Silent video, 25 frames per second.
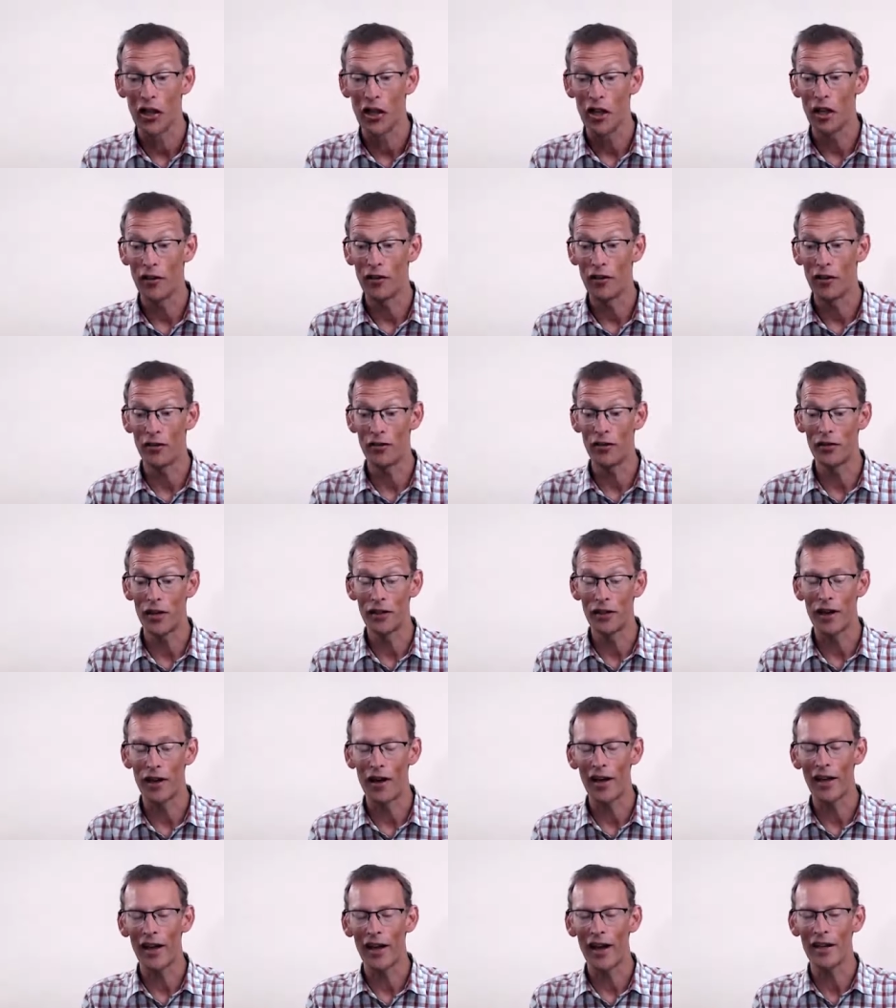and the thing that
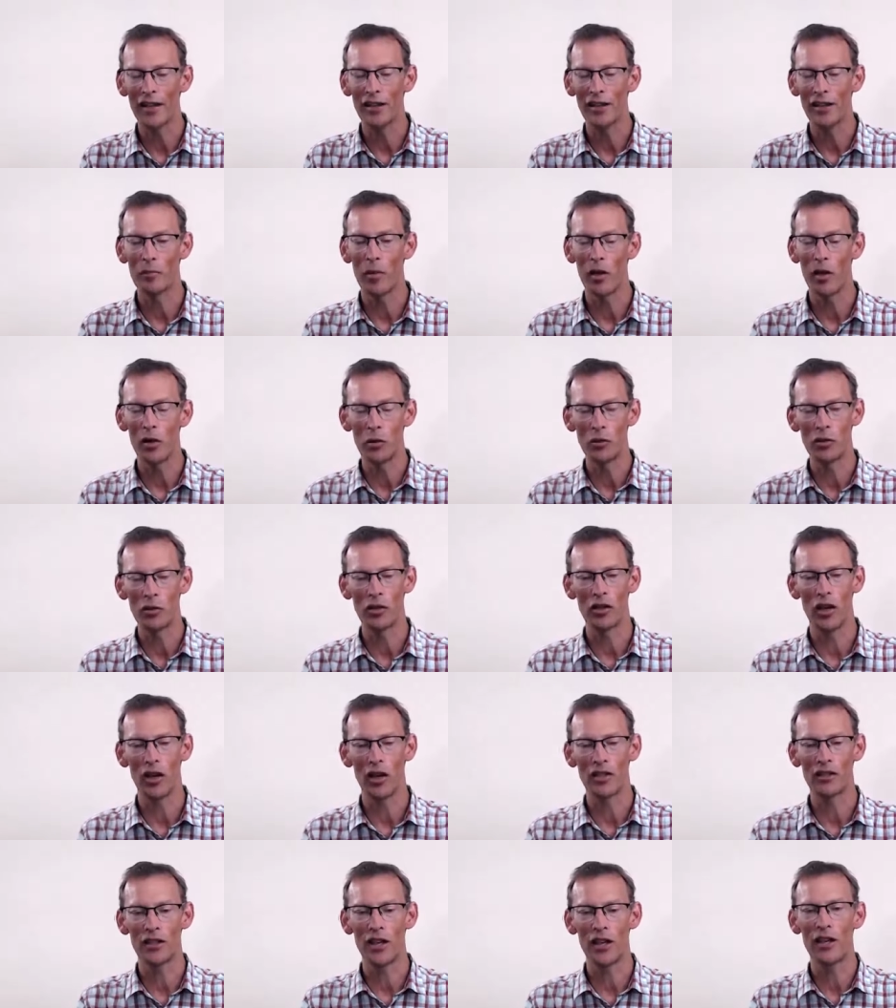I hate the most is I
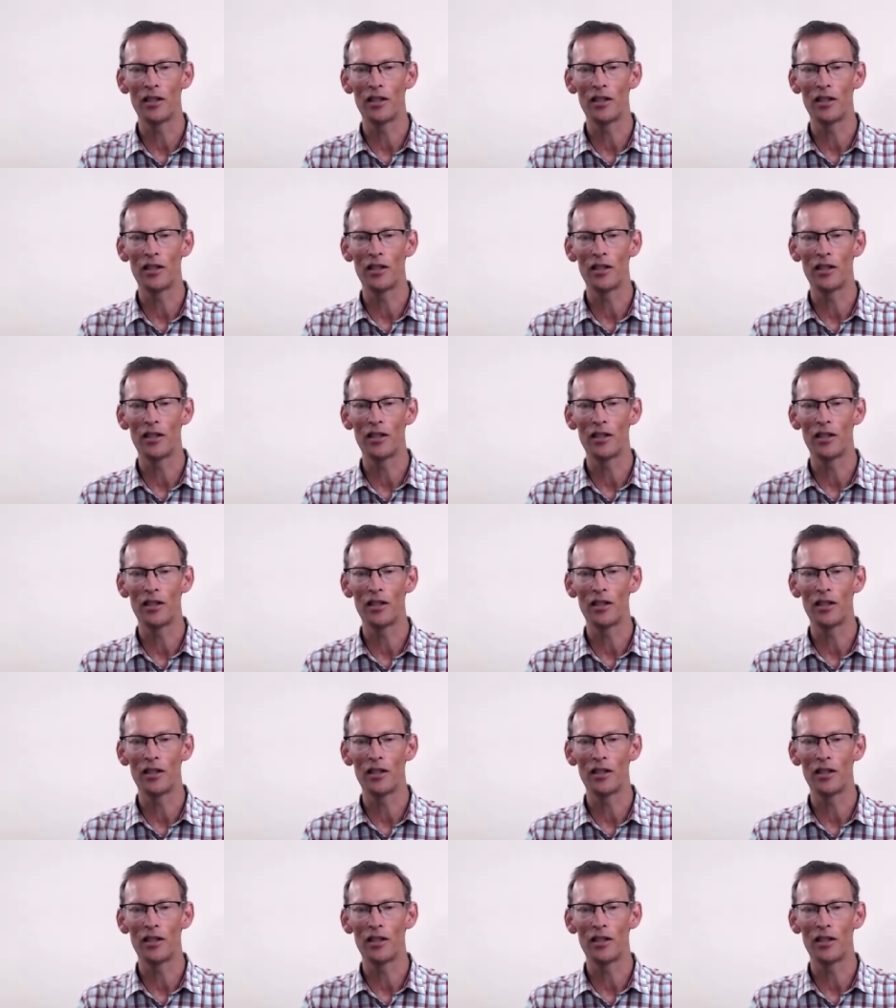say